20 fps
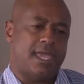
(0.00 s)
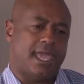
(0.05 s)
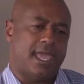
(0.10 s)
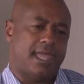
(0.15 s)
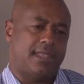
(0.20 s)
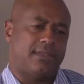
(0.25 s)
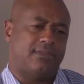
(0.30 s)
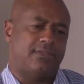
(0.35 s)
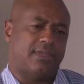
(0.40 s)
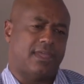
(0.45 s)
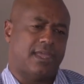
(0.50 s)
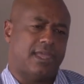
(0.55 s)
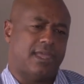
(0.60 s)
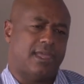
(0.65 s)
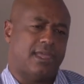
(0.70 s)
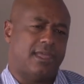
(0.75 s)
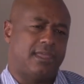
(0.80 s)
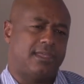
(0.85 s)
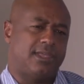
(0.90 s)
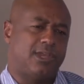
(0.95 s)
And
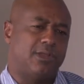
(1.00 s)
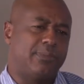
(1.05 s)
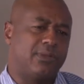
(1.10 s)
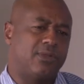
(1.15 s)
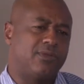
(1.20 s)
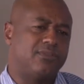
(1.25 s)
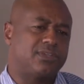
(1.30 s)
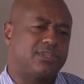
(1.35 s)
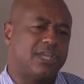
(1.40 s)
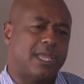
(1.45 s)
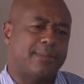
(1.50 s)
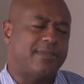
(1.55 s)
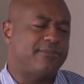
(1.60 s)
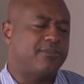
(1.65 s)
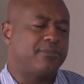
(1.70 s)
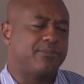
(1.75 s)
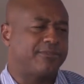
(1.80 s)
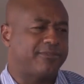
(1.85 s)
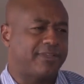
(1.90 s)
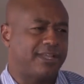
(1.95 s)
but over
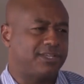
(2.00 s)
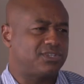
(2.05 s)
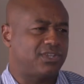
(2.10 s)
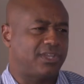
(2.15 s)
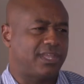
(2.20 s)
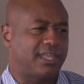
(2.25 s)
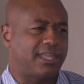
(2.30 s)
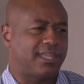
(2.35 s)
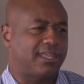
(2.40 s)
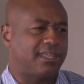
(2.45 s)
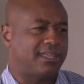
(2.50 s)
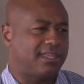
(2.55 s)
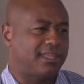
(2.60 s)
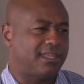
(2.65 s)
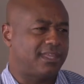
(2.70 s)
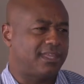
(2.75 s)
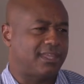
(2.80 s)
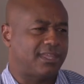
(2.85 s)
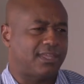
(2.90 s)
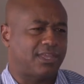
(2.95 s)
time, even professionally,
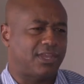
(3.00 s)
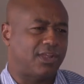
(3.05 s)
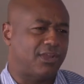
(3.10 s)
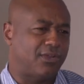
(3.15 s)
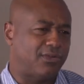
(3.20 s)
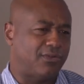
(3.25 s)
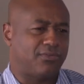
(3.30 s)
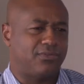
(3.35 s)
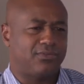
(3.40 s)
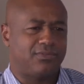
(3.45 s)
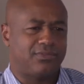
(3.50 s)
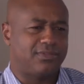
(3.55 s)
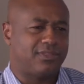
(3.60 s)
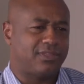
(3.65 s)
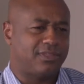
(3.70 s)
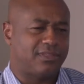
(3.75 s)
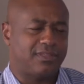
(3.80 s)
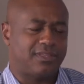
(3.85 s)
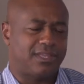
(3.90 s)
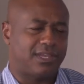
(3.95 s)

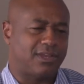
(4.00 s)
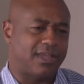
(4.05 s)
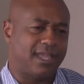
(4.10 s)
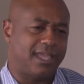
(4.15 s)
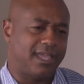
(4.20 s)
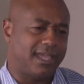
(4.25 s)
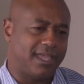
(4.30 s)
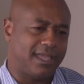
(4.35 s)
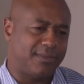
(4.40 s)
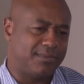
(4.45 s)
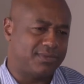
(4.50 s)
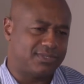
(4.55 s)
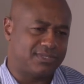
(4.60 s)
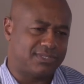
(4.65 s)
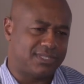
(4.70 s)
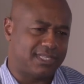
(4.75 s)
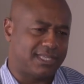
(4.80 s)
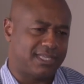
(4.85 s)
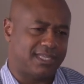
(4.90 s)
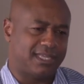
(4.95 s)
I was